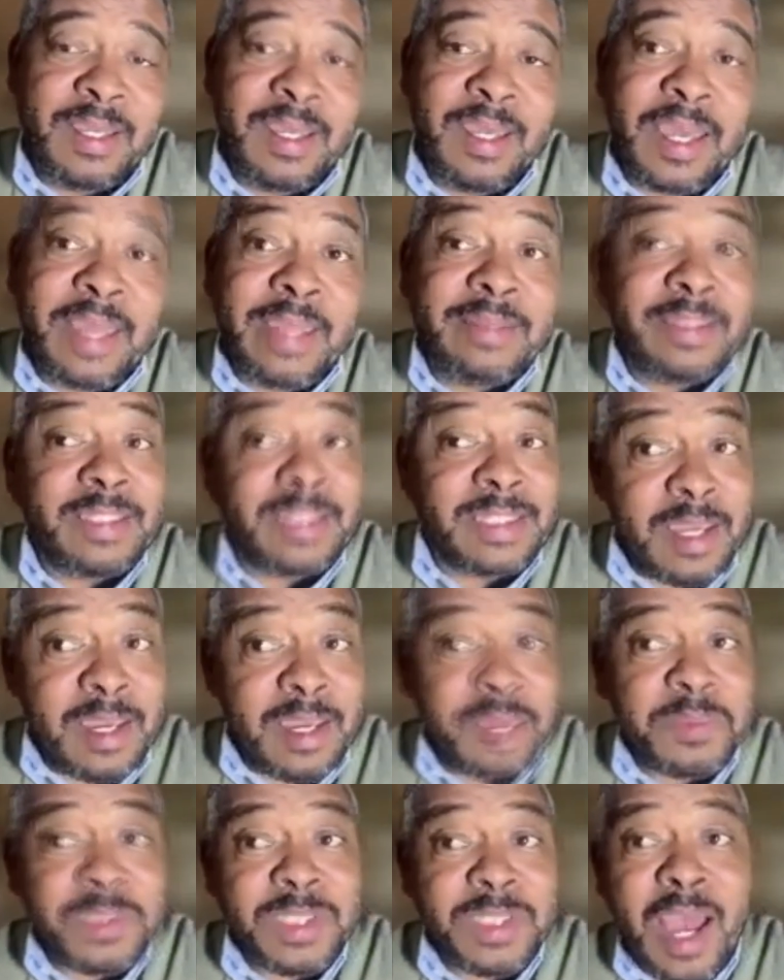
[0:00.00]
At the
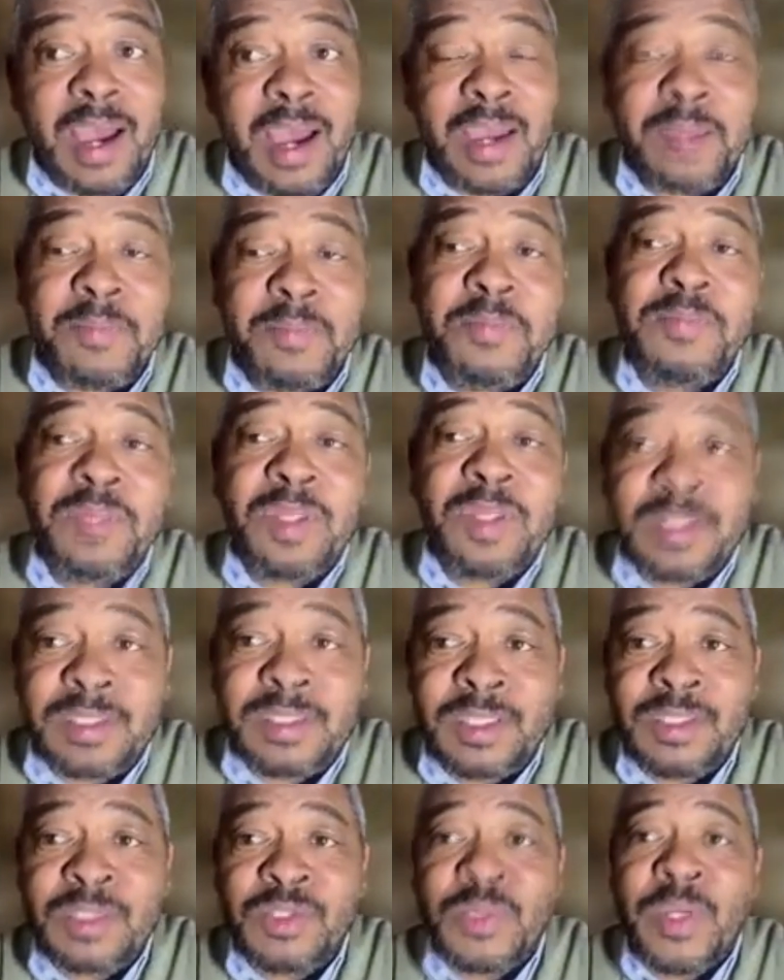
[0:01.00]
same time,
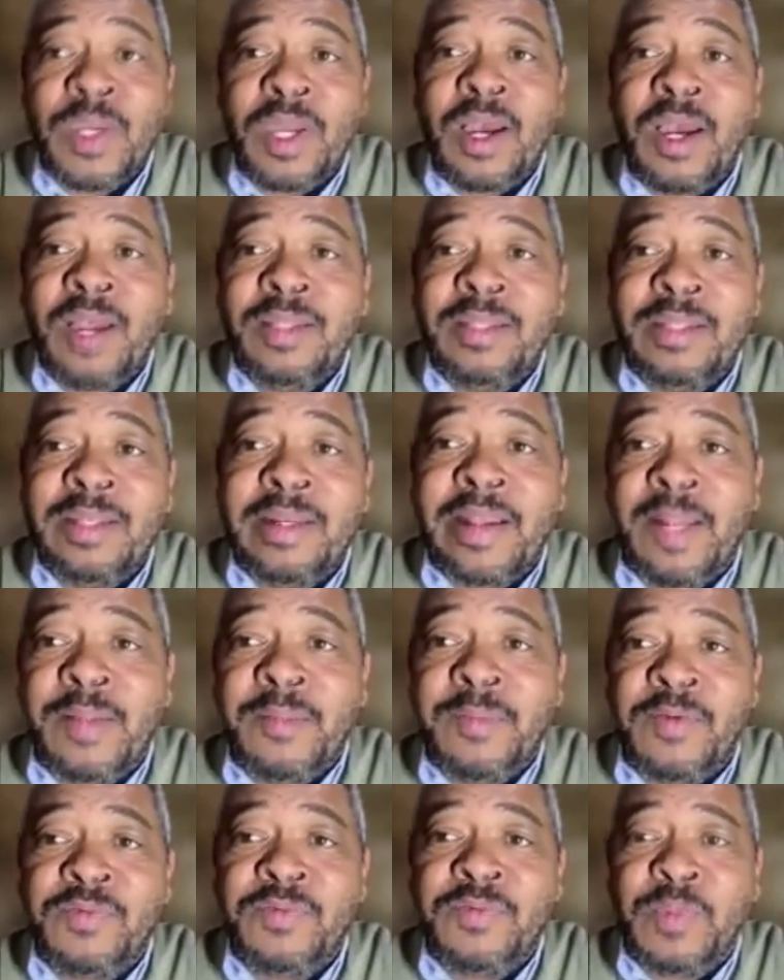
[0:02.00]
since we are in the
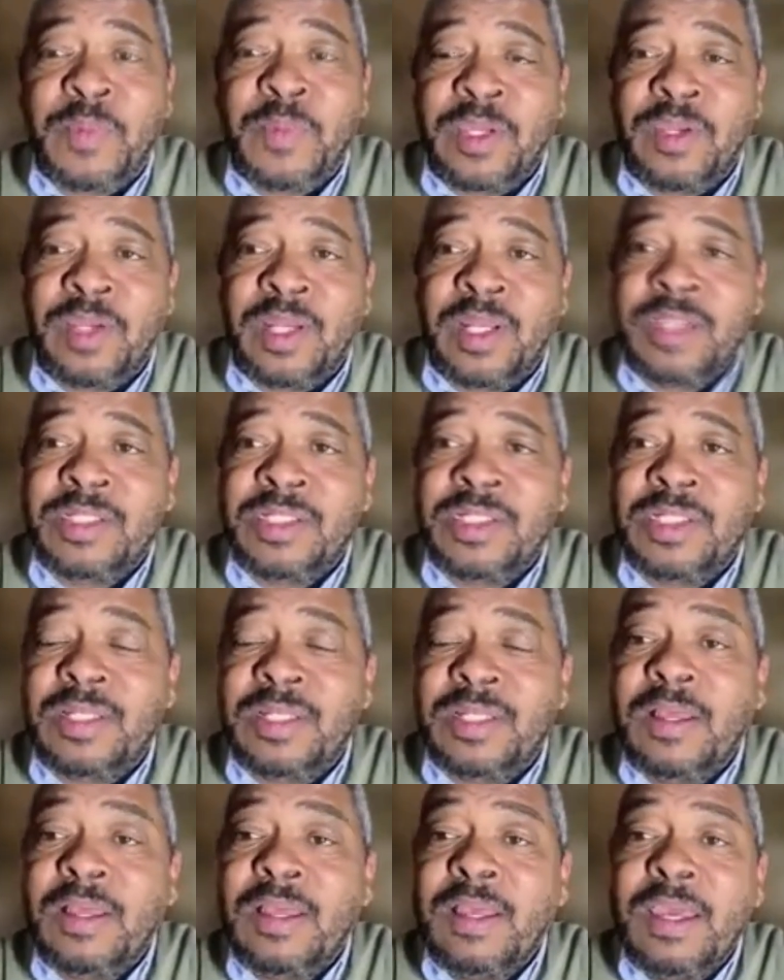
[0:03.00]
realm of
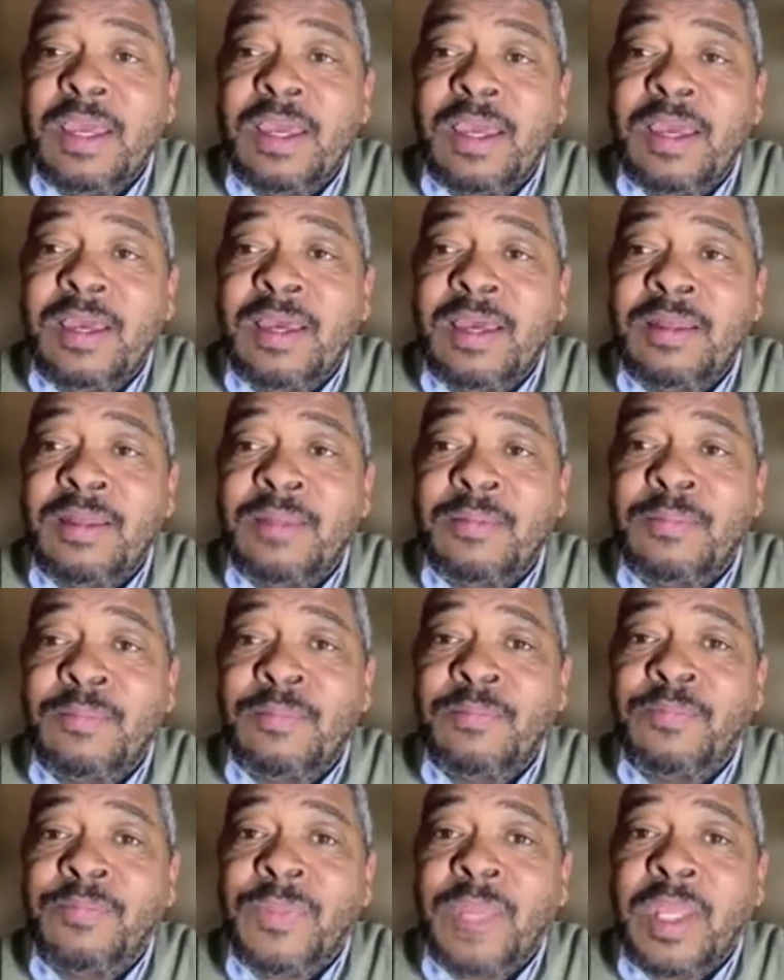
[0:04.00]
speculation,
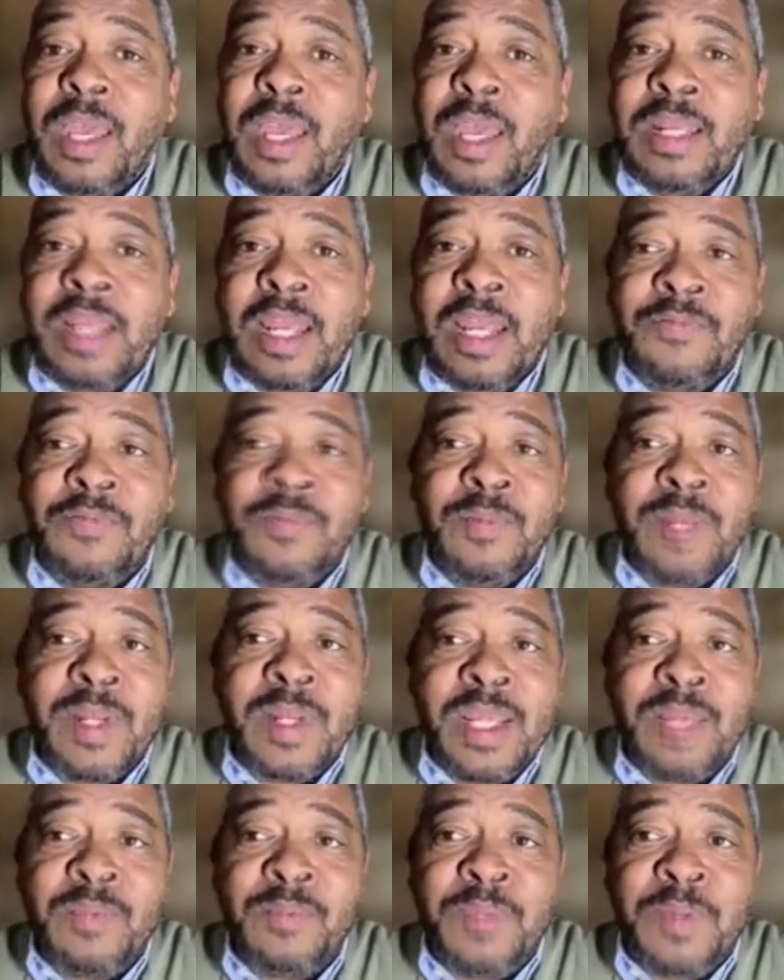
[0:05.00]
11
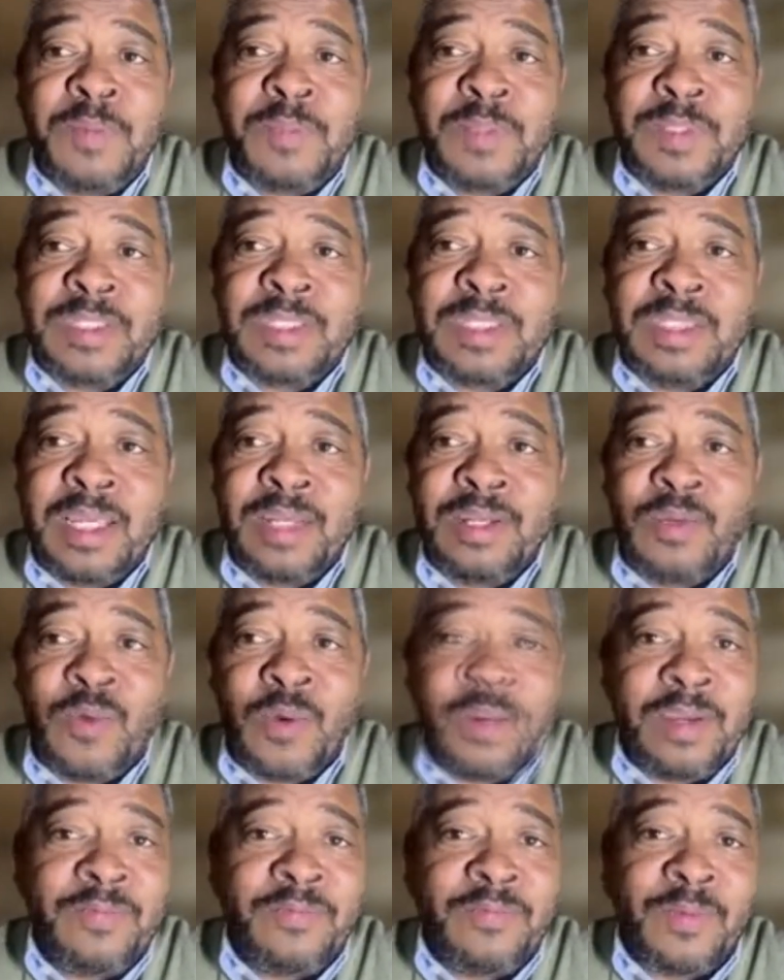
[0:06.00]
million people stayed
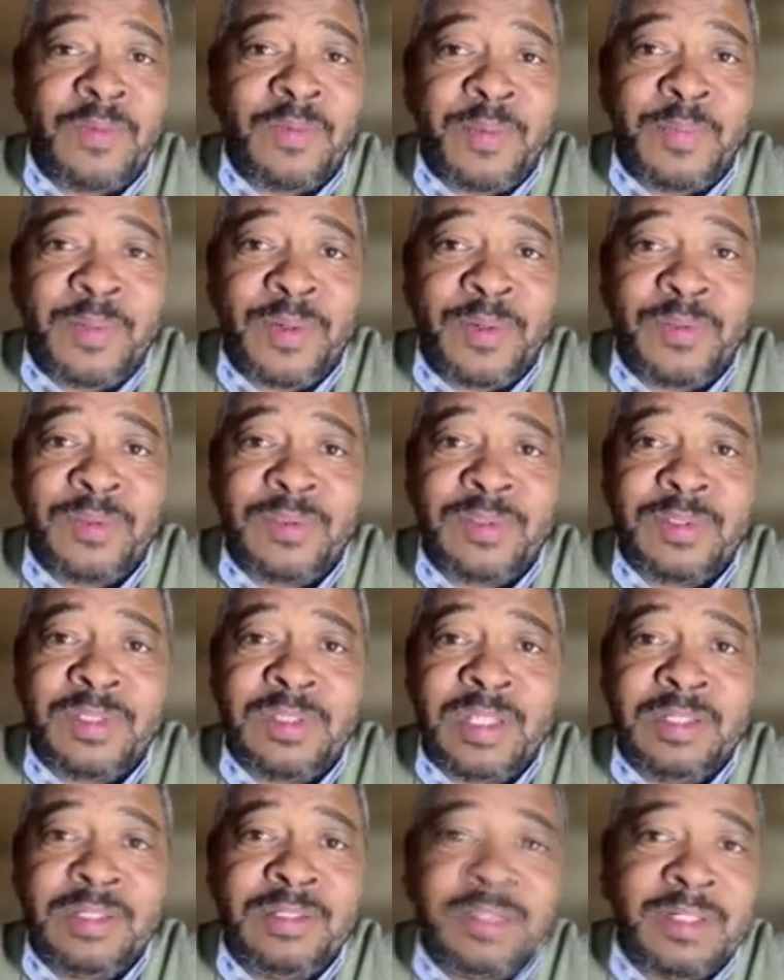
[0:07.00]
away from the polls.
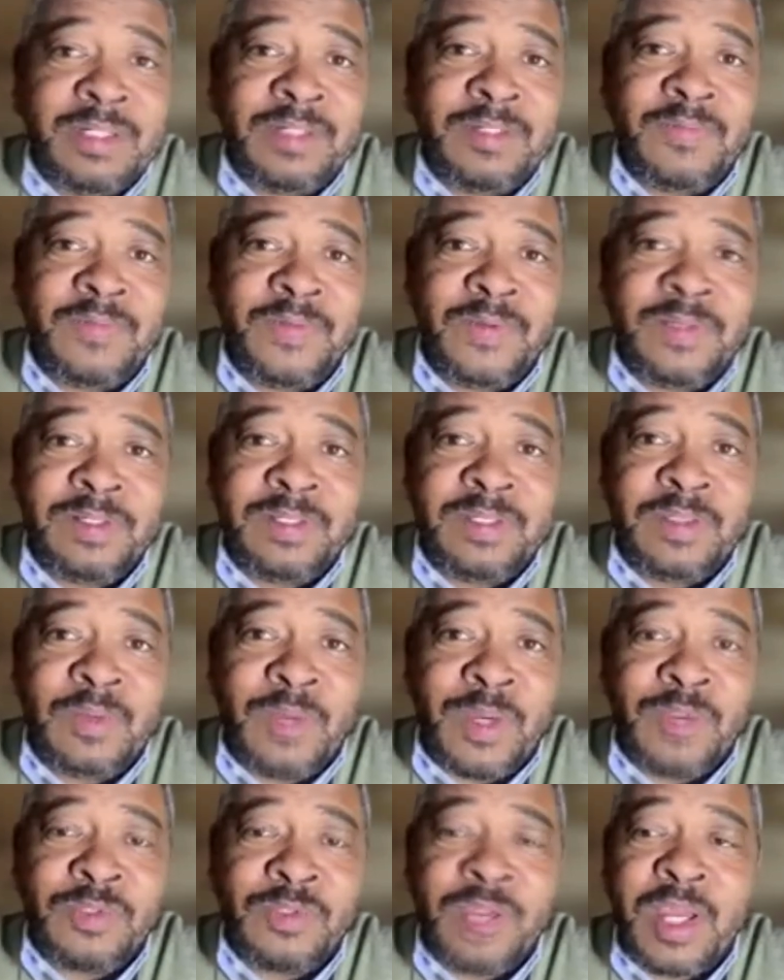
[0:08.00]
They didn't feel they
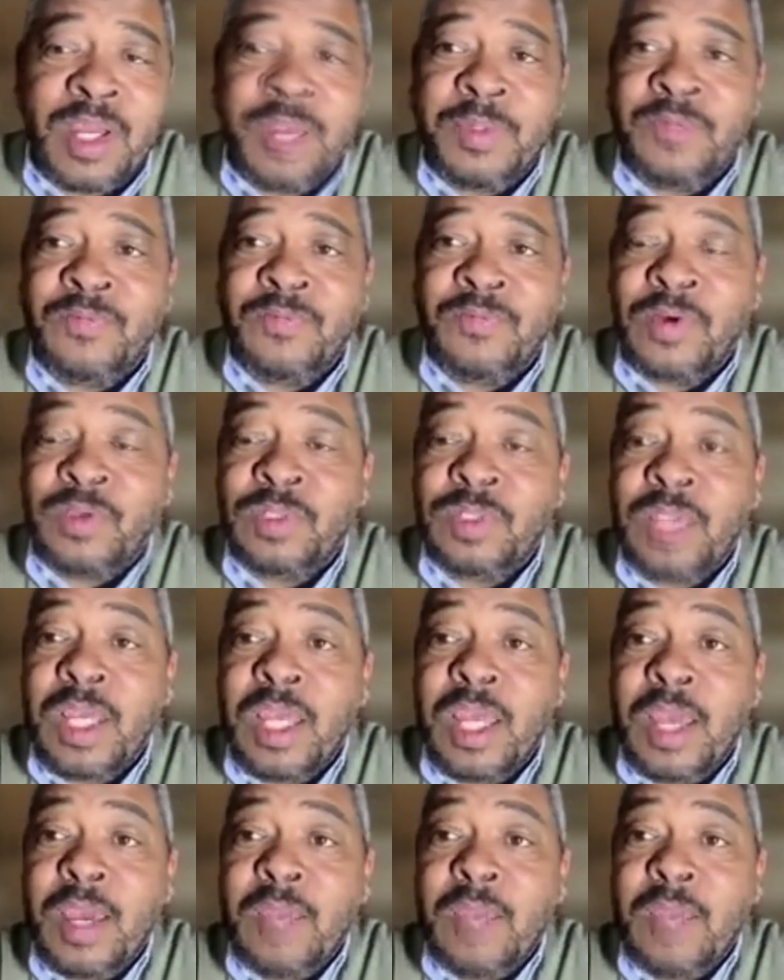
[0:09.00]
want to come and vote.